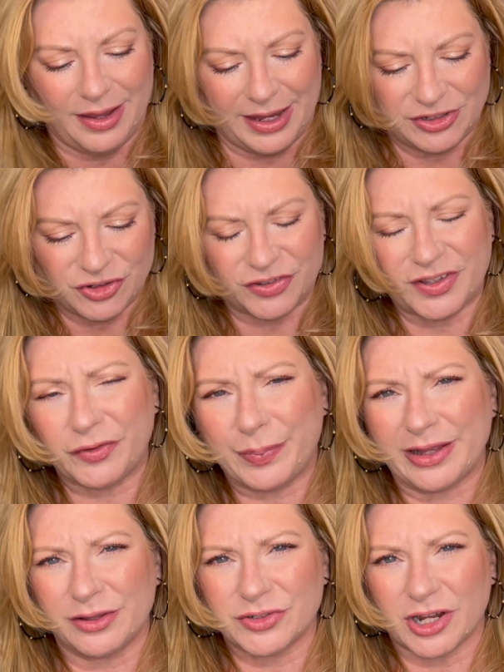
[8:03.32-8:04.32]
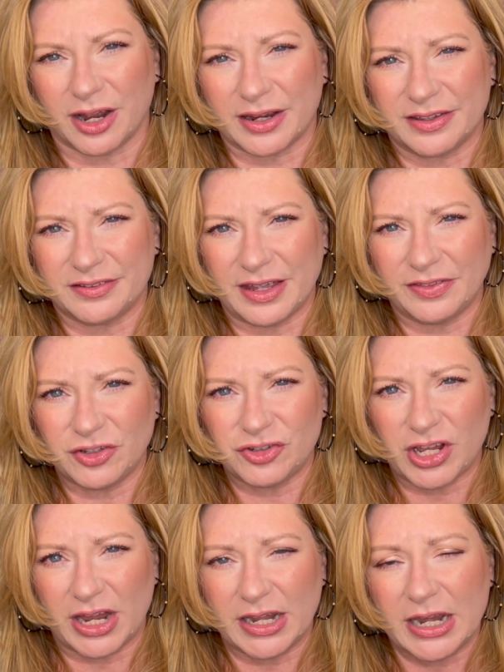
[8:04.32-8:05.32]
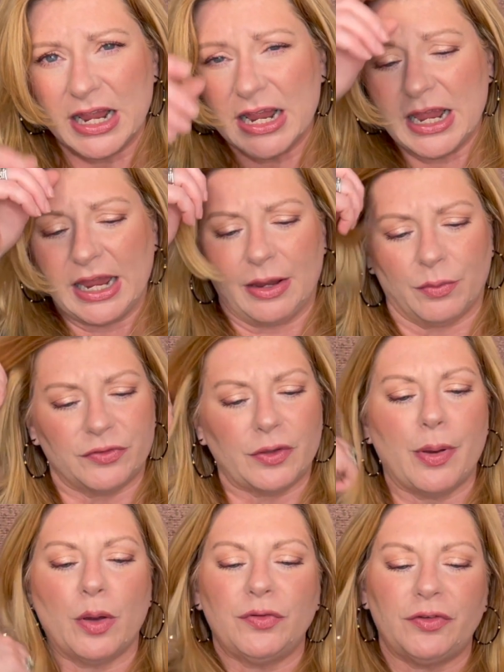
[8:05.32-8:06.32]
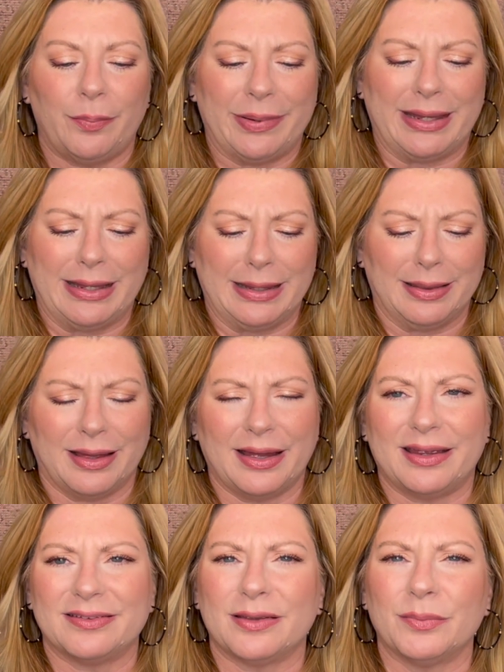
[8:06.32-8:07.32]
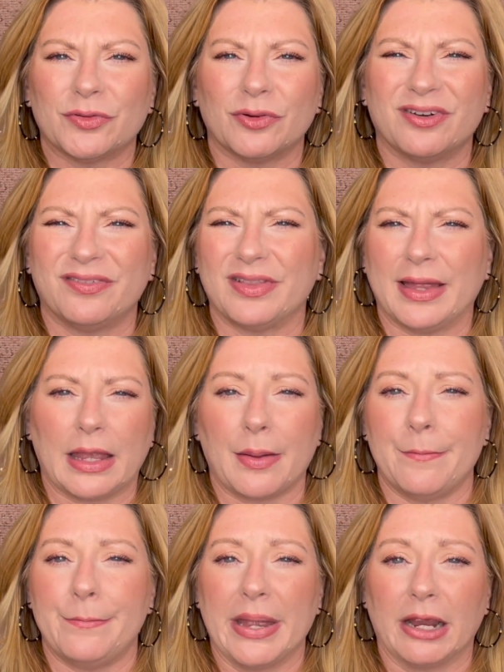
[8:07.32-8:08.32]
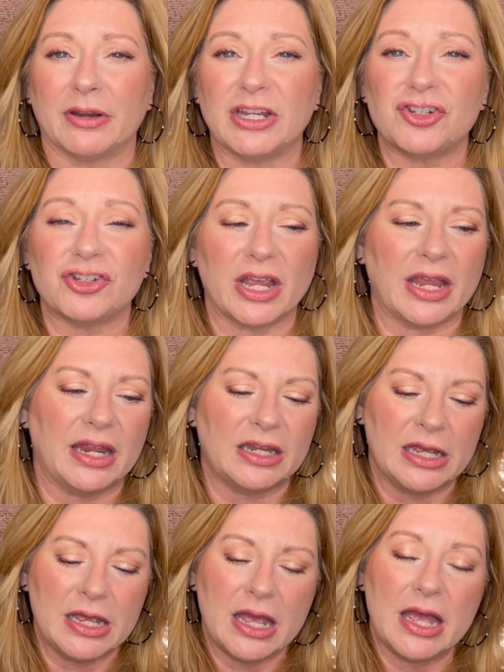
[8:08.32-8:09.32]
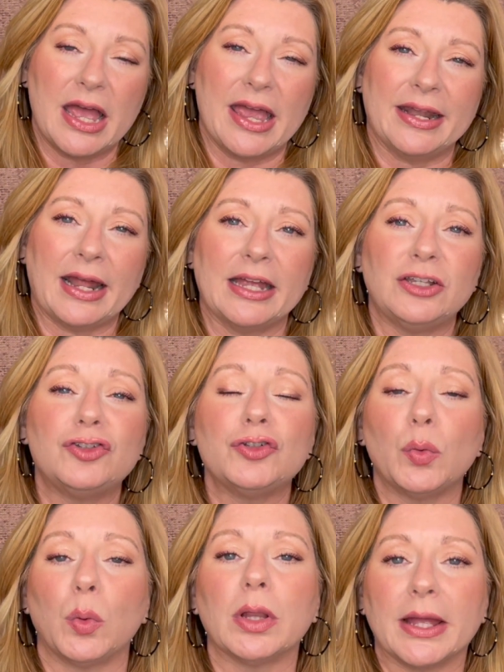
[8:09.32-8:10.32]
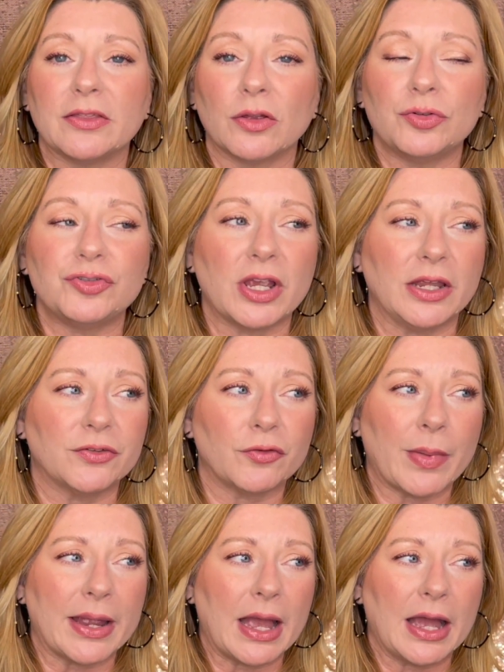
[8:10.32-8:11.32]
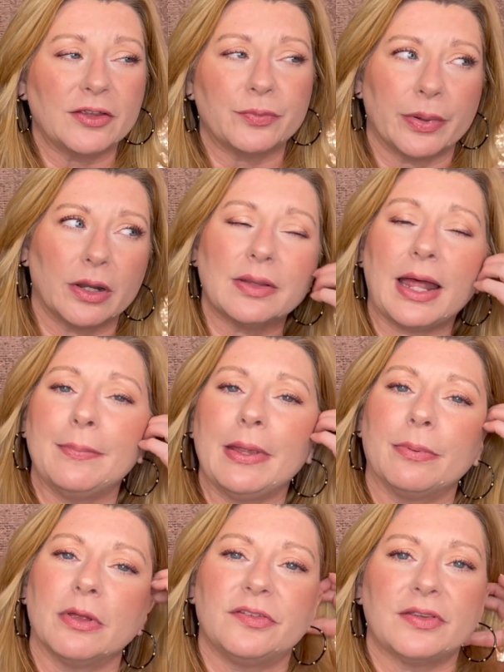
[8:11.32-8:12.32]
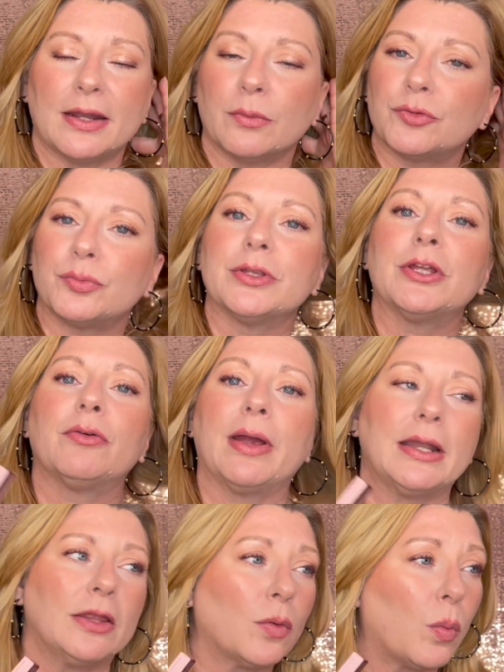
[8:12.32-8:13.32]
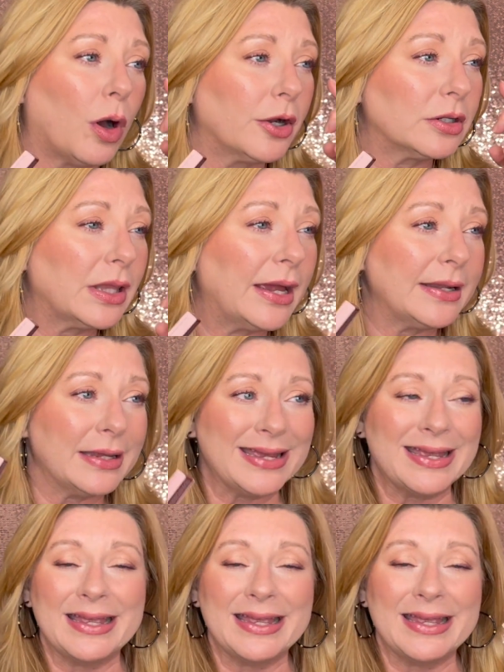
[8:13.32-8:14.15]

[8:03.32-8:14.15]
It just says Pillow Talk. Is that the shade? It was supposed to be like some sort of like berry shade. And I do like those shades for my eyes, but a lot of people had said it was really great in the waterline.